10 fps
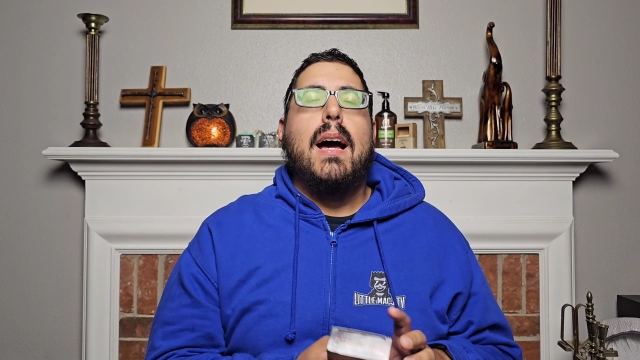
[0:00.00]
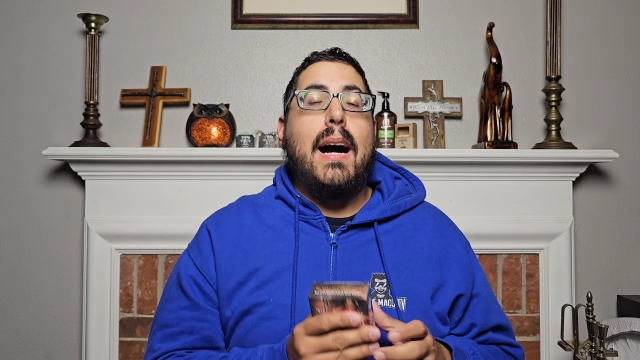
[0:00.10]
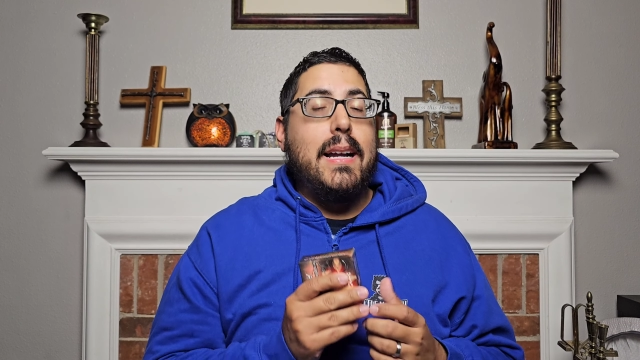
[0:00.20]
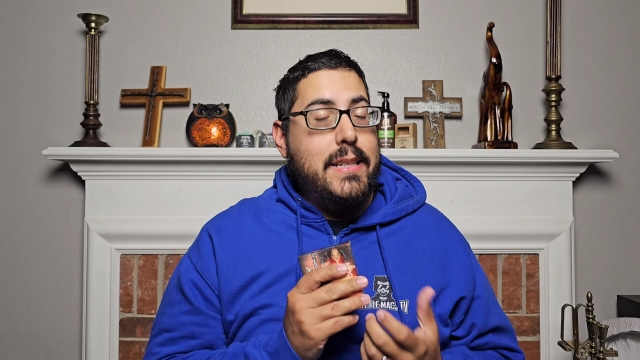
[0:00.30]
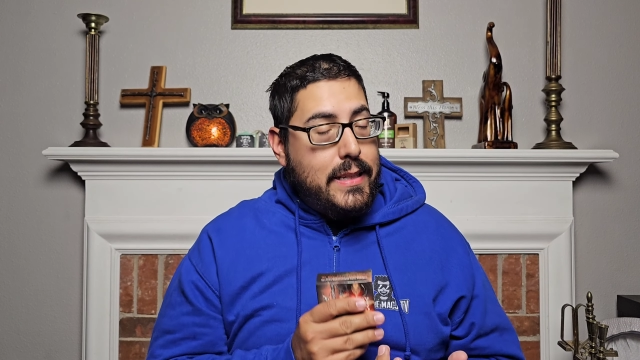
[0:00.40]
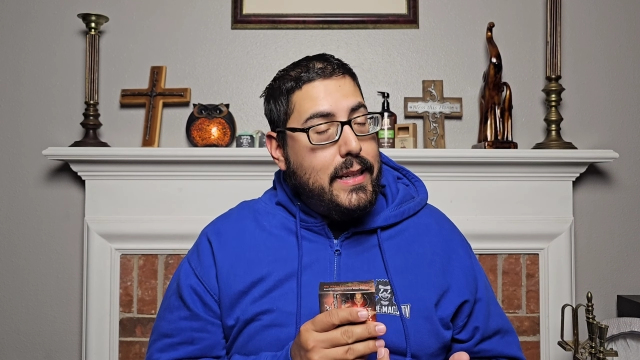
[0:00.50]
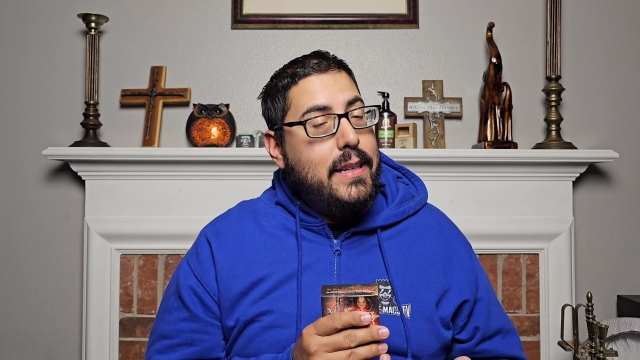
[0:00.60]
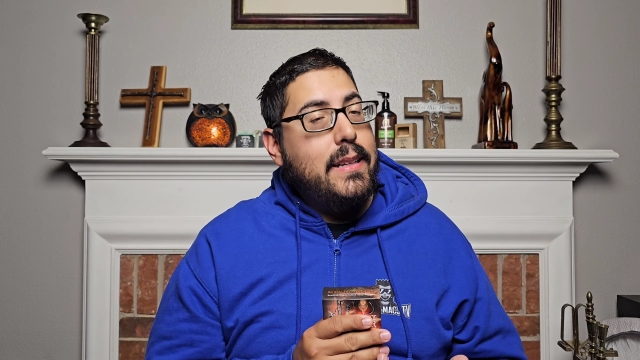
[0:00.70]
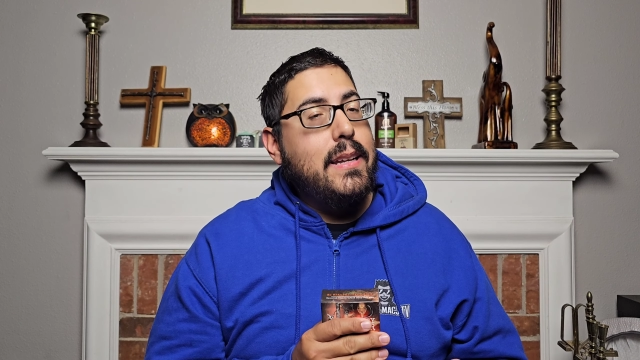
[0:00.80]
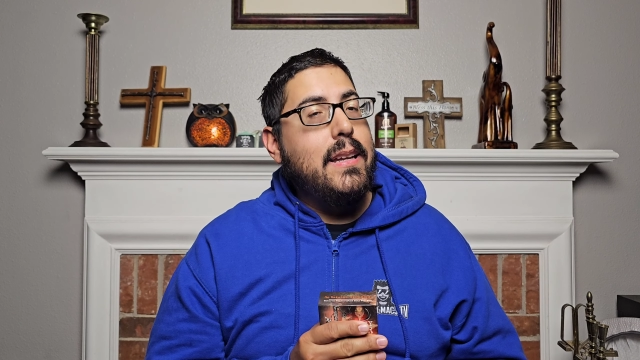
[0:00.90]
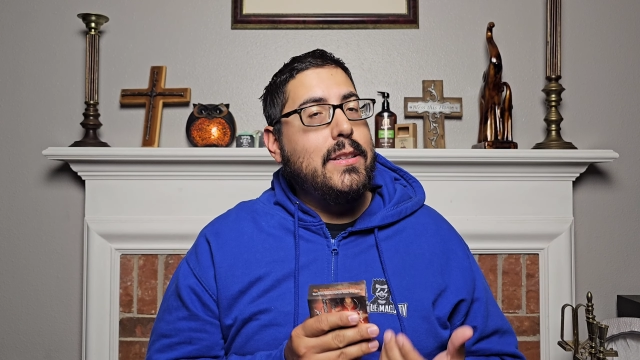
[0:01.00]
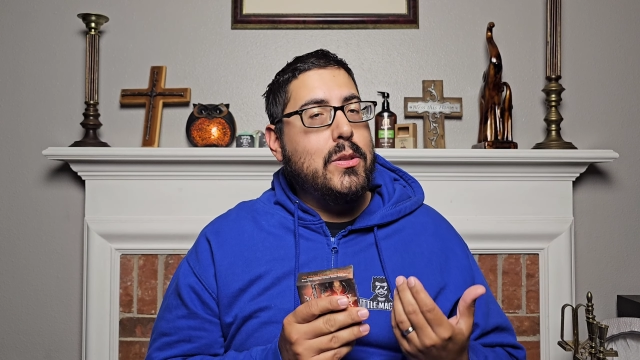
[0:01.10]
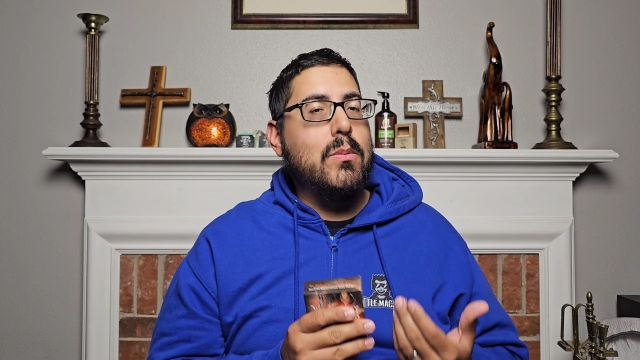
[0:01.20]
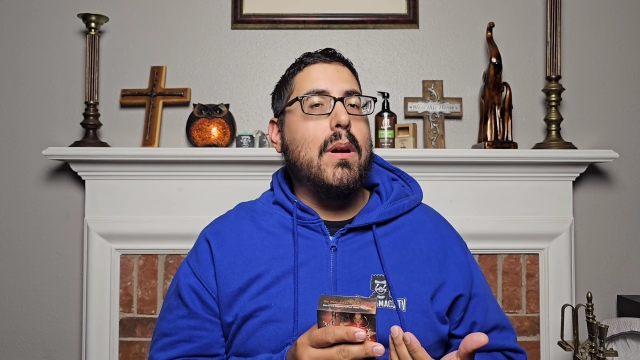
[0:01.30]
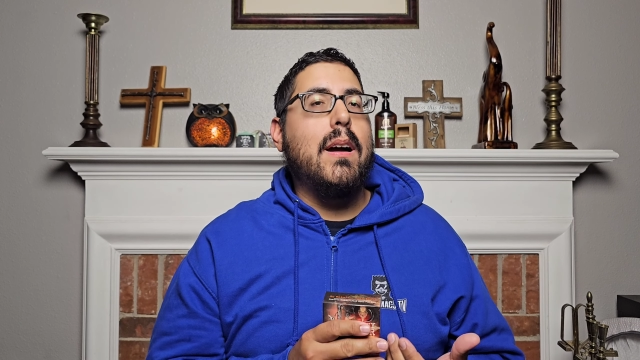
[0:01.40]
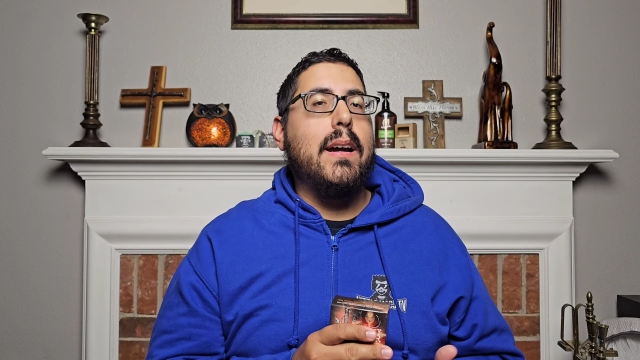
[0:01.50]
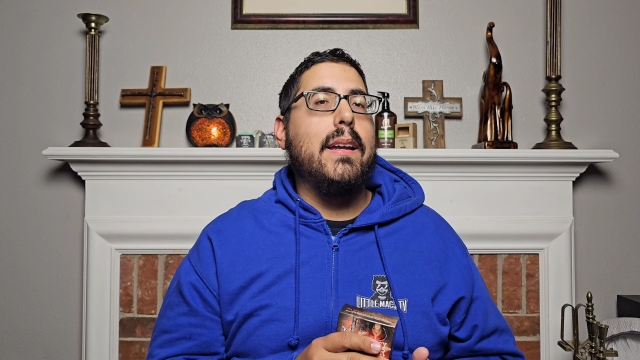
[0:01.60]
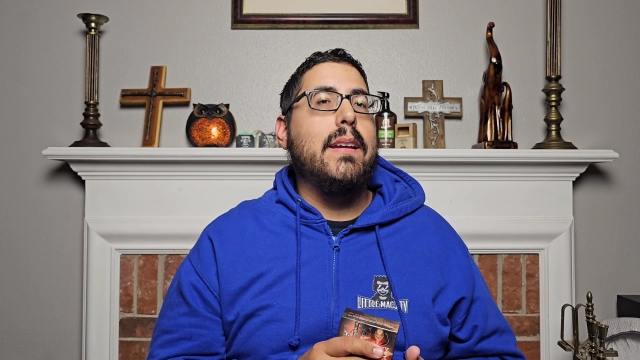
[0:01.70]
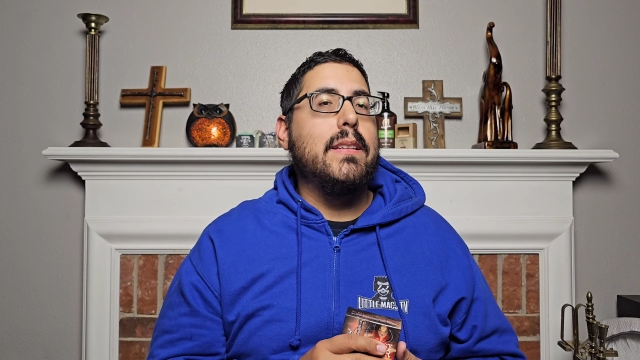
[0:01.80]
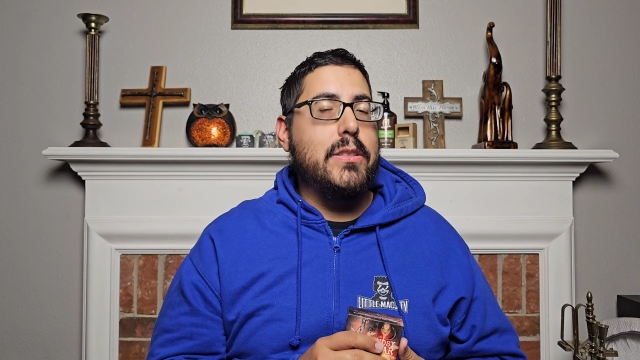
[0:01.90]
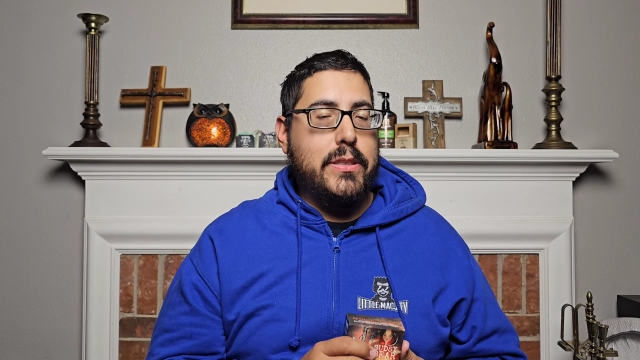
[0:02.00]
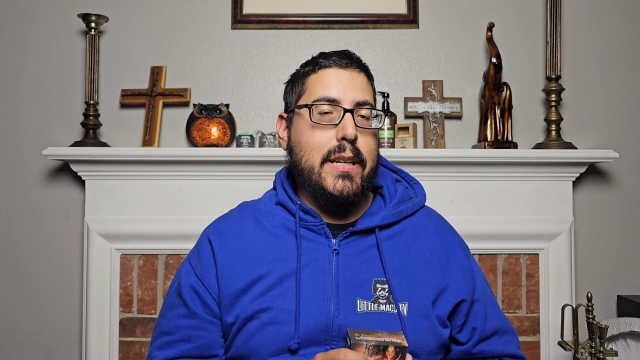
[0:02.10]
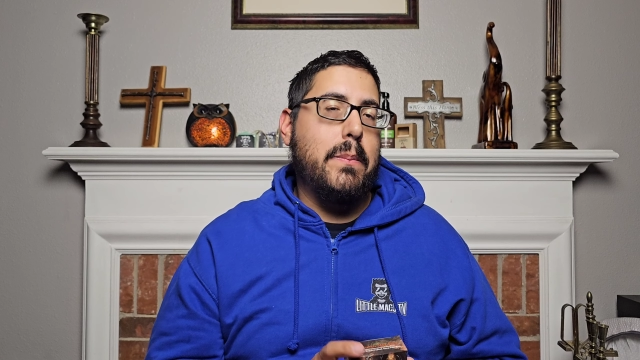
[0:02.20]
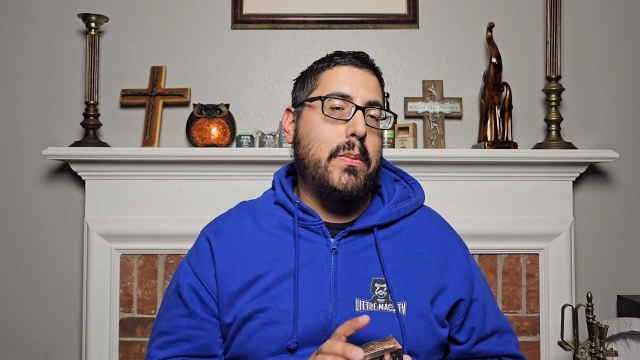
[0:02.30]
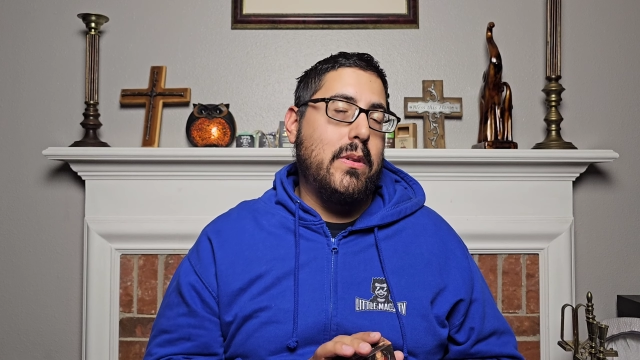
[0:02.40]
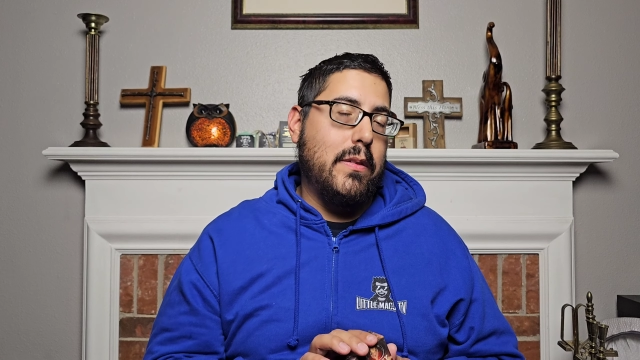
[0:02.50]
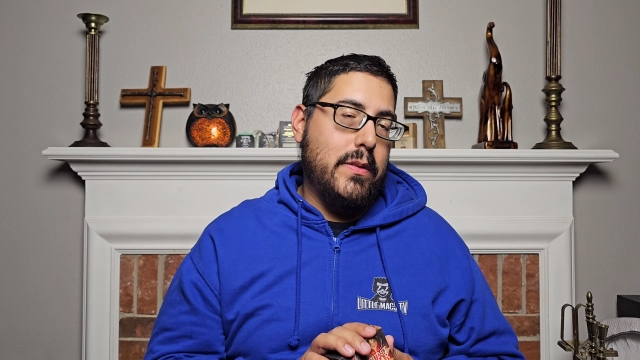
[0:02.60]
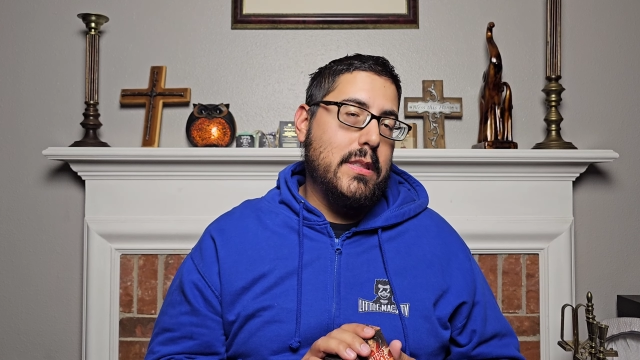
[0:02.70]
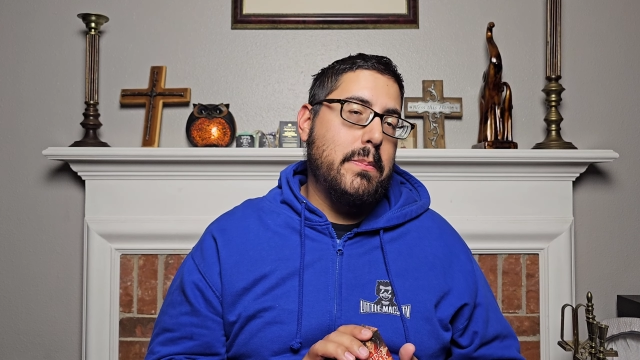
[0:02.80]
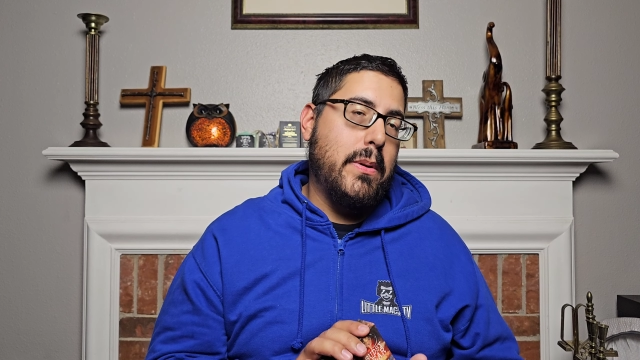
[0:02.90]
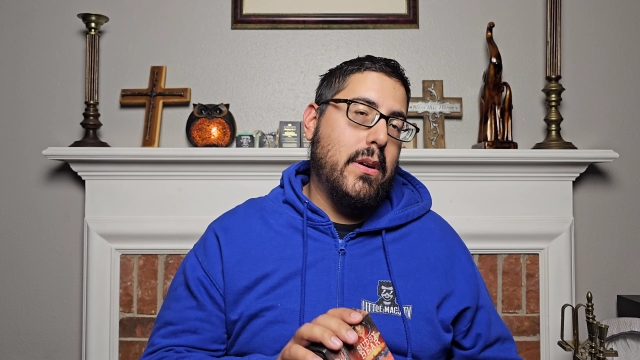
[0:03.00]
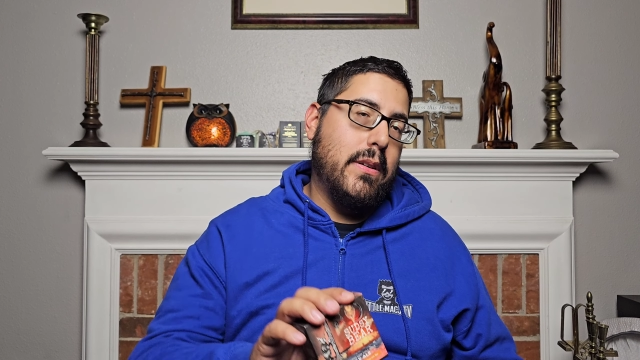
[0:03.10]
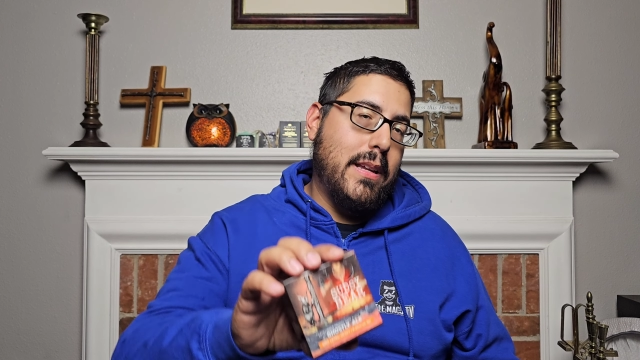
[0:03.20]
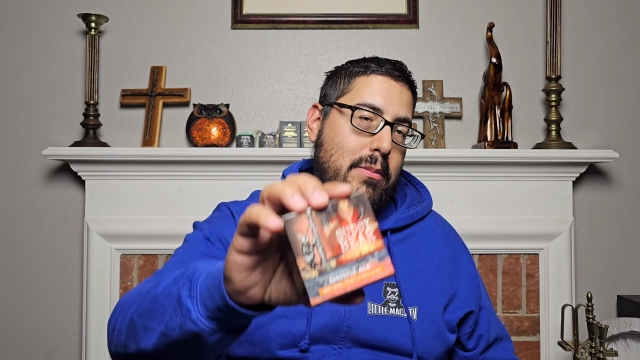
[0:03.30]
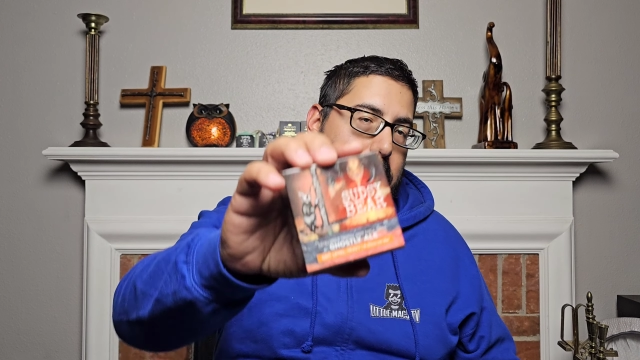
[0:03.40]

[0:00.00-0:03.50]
I did try the sample of this bar that